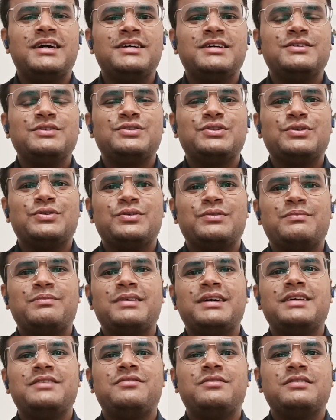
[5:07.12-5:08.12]
I have shown
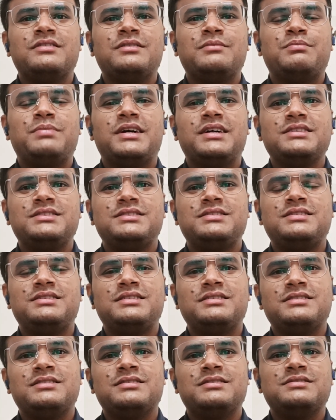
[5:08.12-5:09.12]
my past
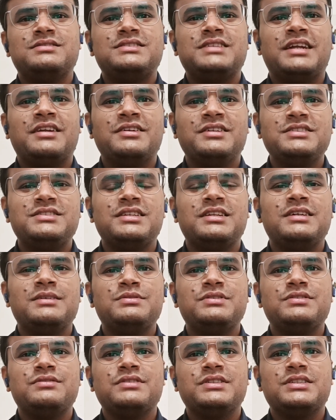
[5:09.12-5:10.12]
salary
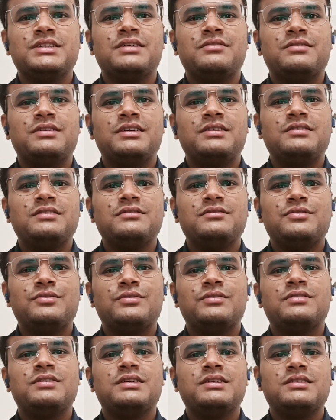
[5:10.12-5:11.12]
slips which I worked
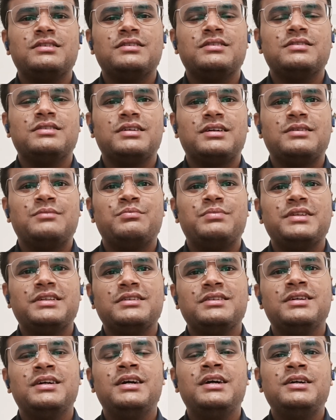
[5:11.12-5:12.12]
for the
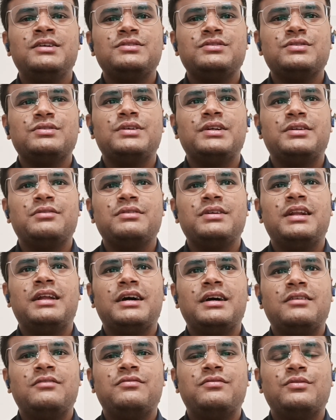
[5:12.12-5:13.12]
company, so it will
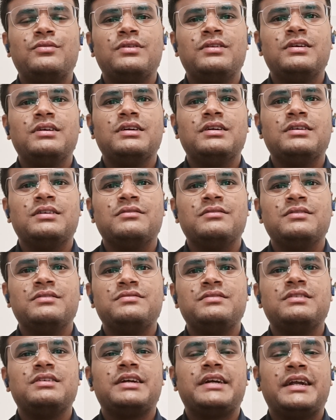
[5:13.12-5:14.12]
helpful
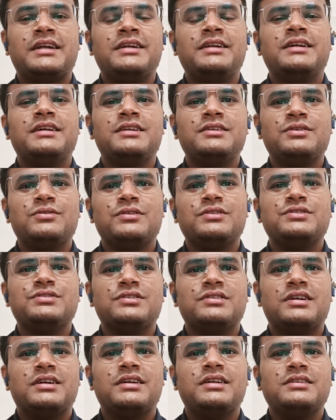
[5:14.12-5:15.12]
with candidate
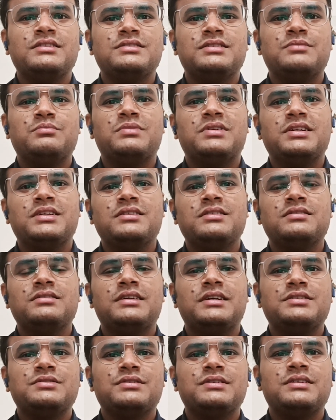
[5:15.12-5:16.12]
also earning some money.
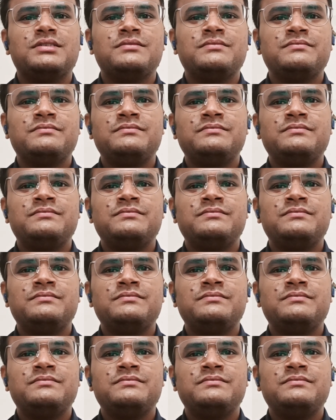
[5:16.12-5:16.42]
That's why.